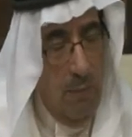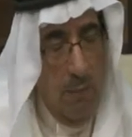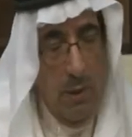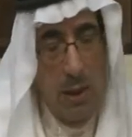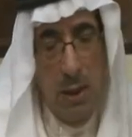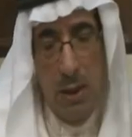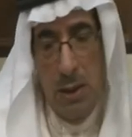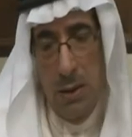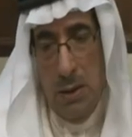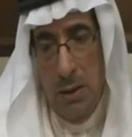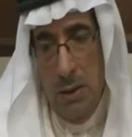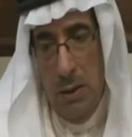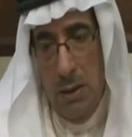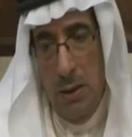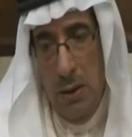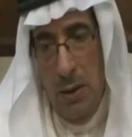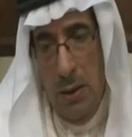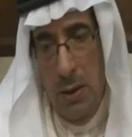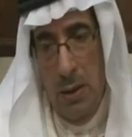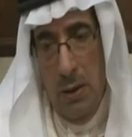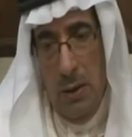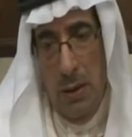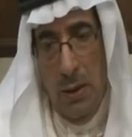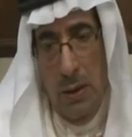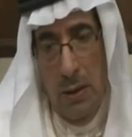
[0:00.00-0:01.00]
manage.
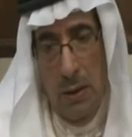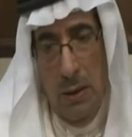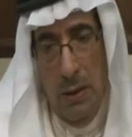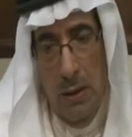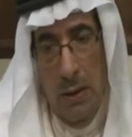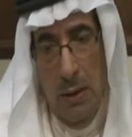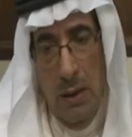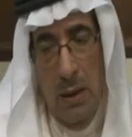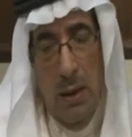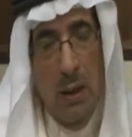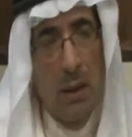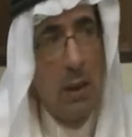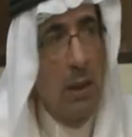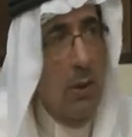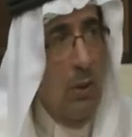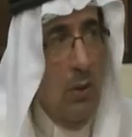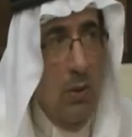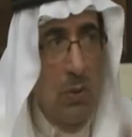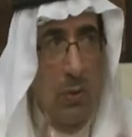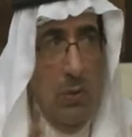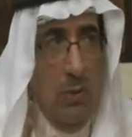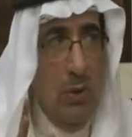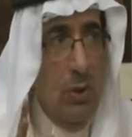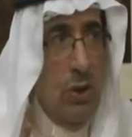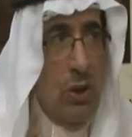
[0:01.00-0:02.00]
Okay. No,
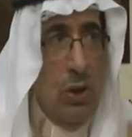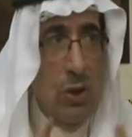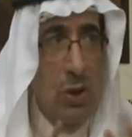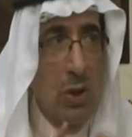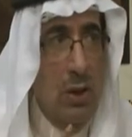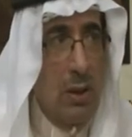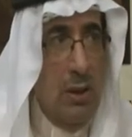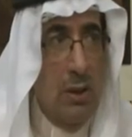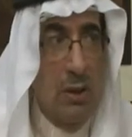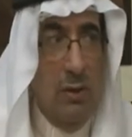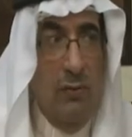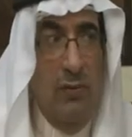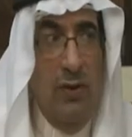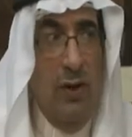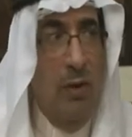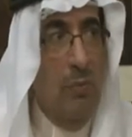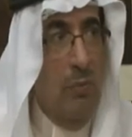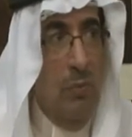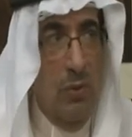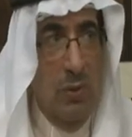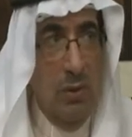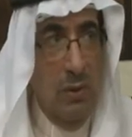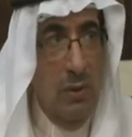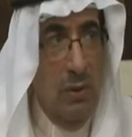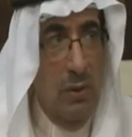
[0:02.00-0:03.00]
control is very
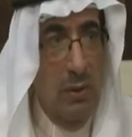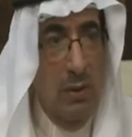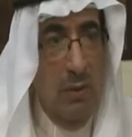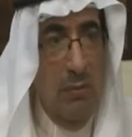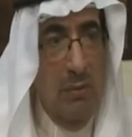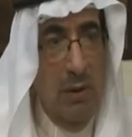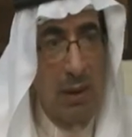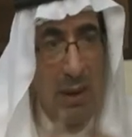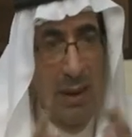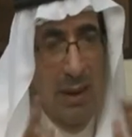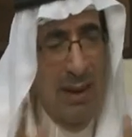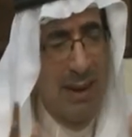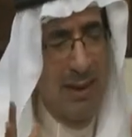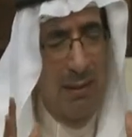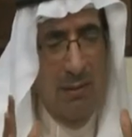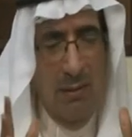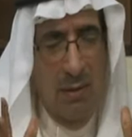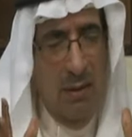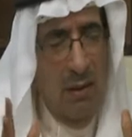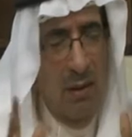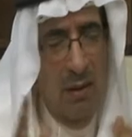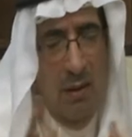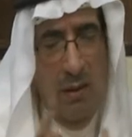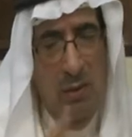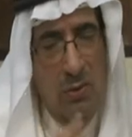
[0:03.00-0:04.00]
important. I cannot
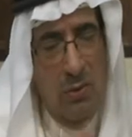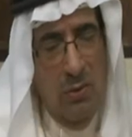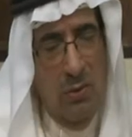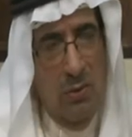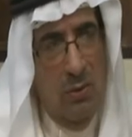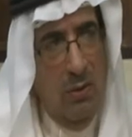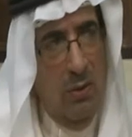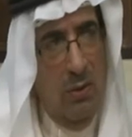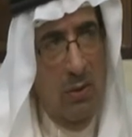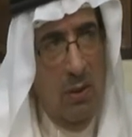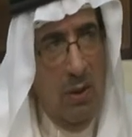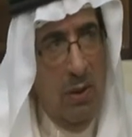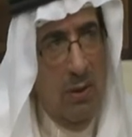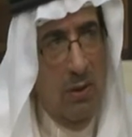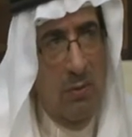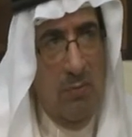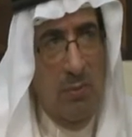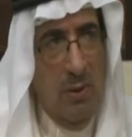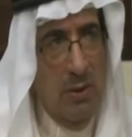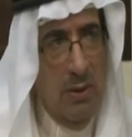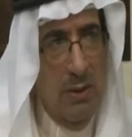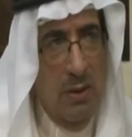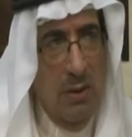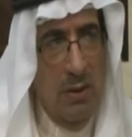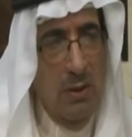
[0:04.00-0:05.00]
really control
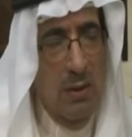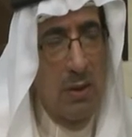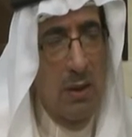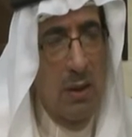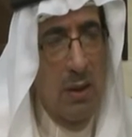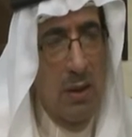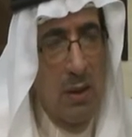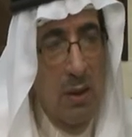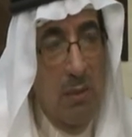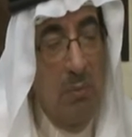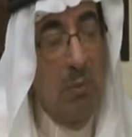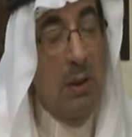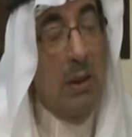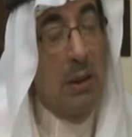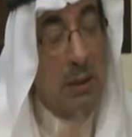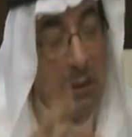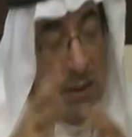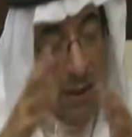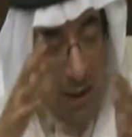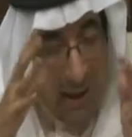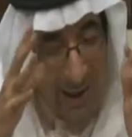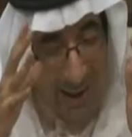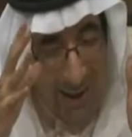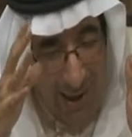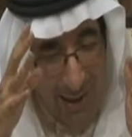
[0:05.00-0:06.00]
100%, but
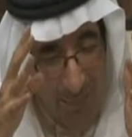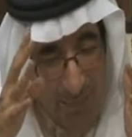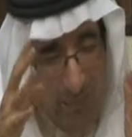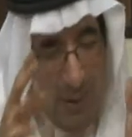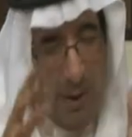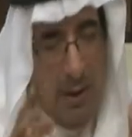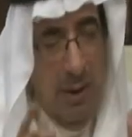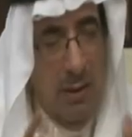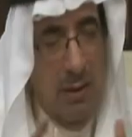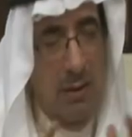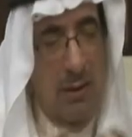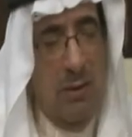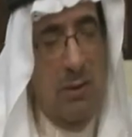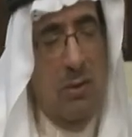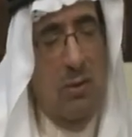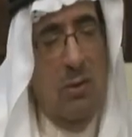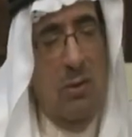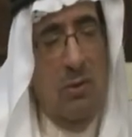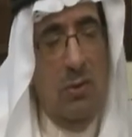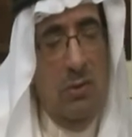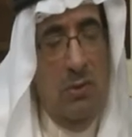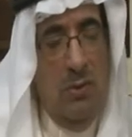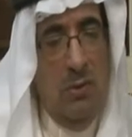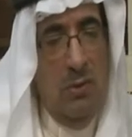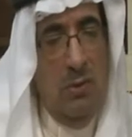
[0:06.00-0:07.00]
I can manage
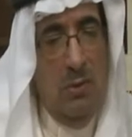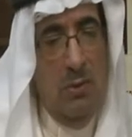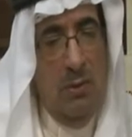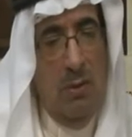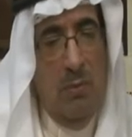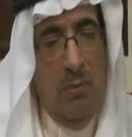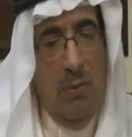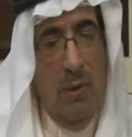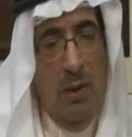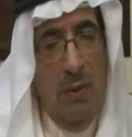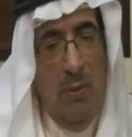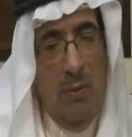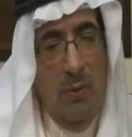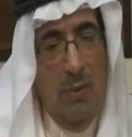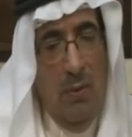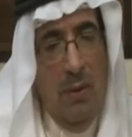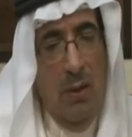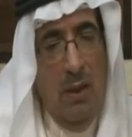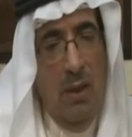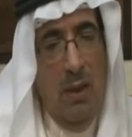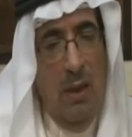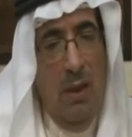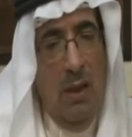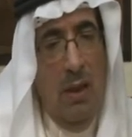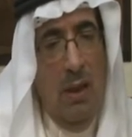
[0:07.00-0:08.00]
somehow,
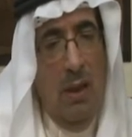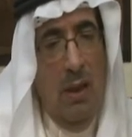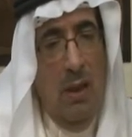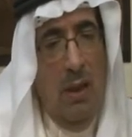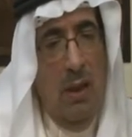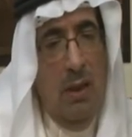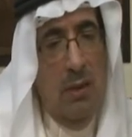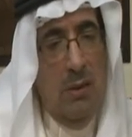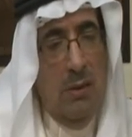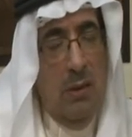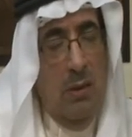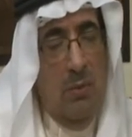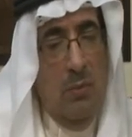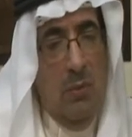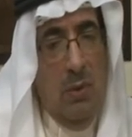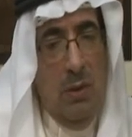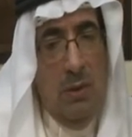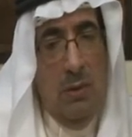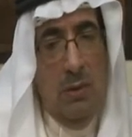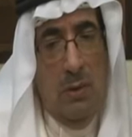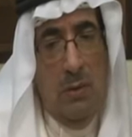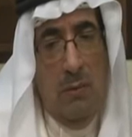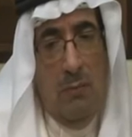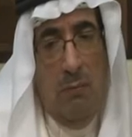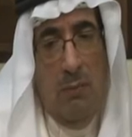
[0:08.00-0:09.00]
somewhat.
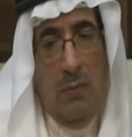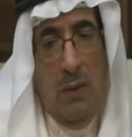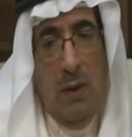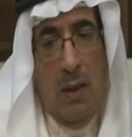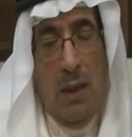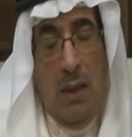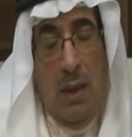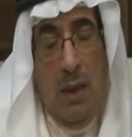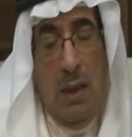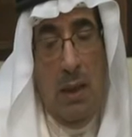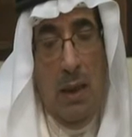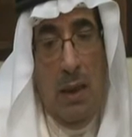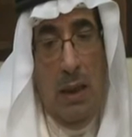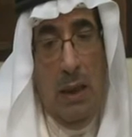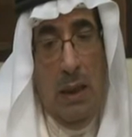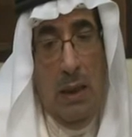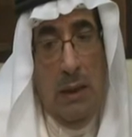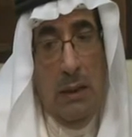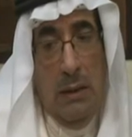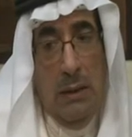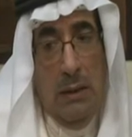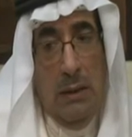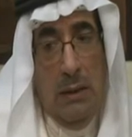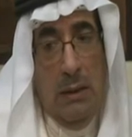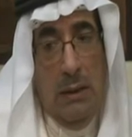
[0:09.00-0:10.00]

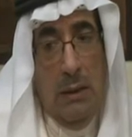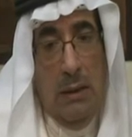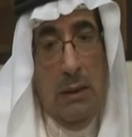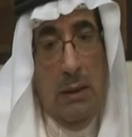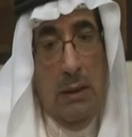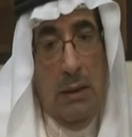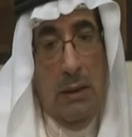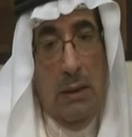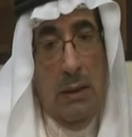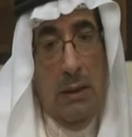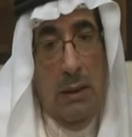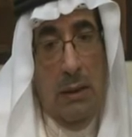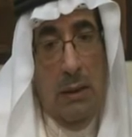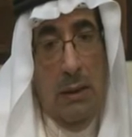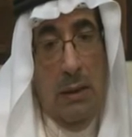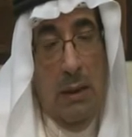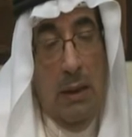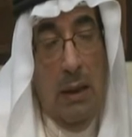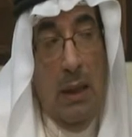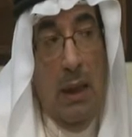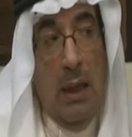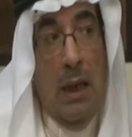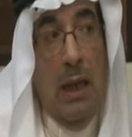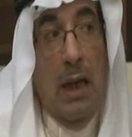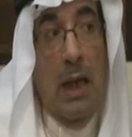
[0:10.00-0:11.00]
And they
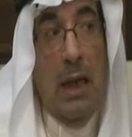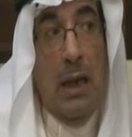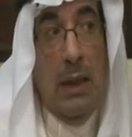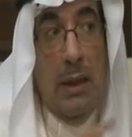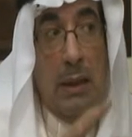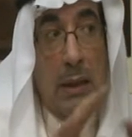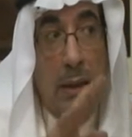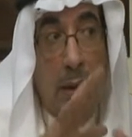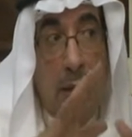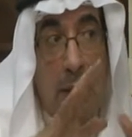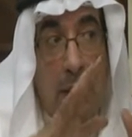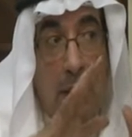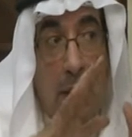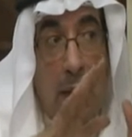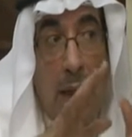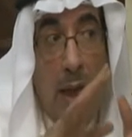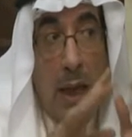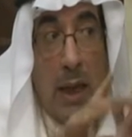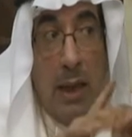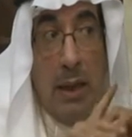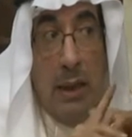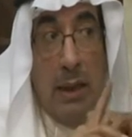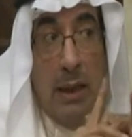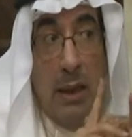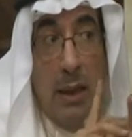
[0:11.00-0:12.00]

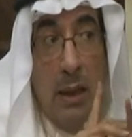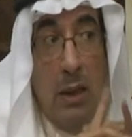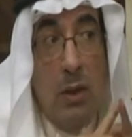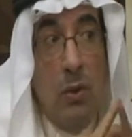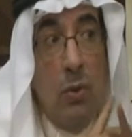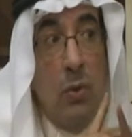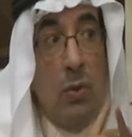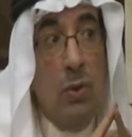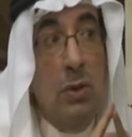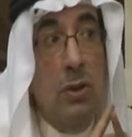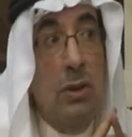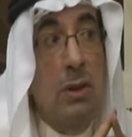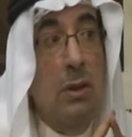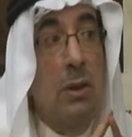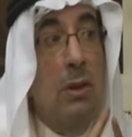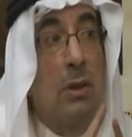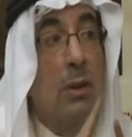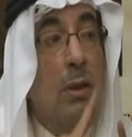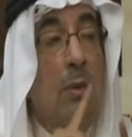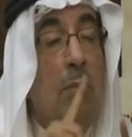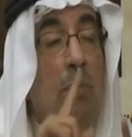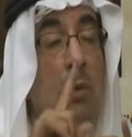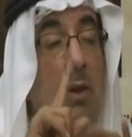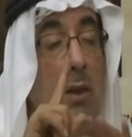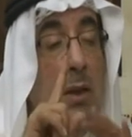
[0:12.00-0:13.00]
lose
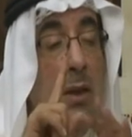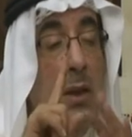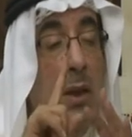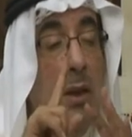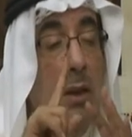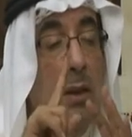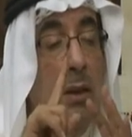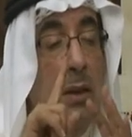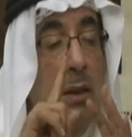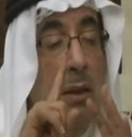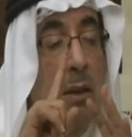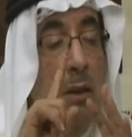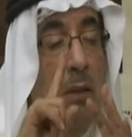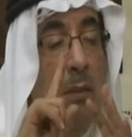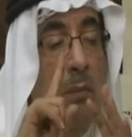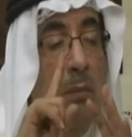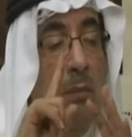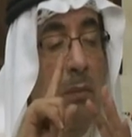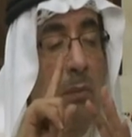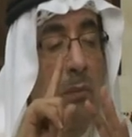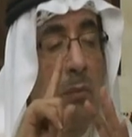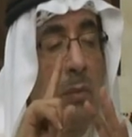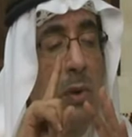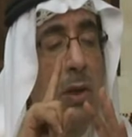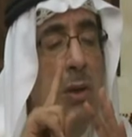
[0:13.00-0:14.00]
the
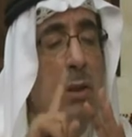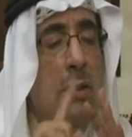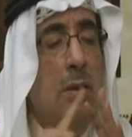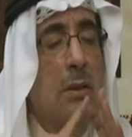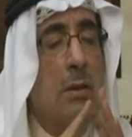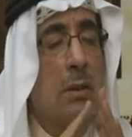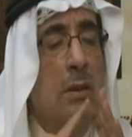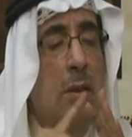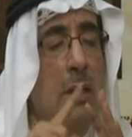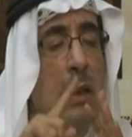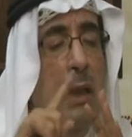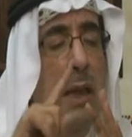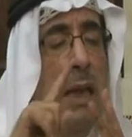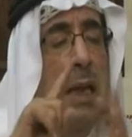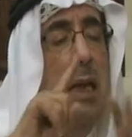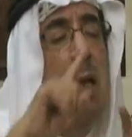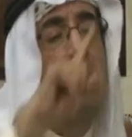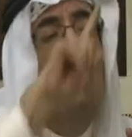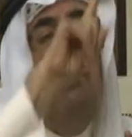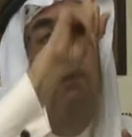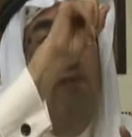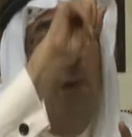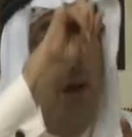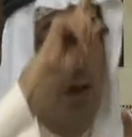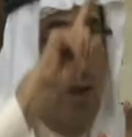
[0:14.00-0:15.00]
most
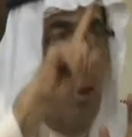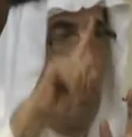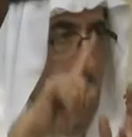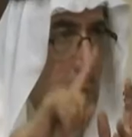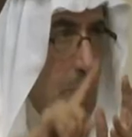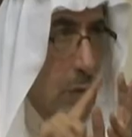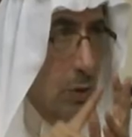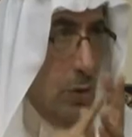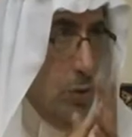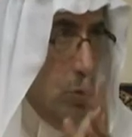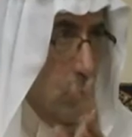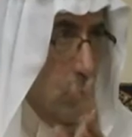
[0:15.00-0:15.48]
invaluable two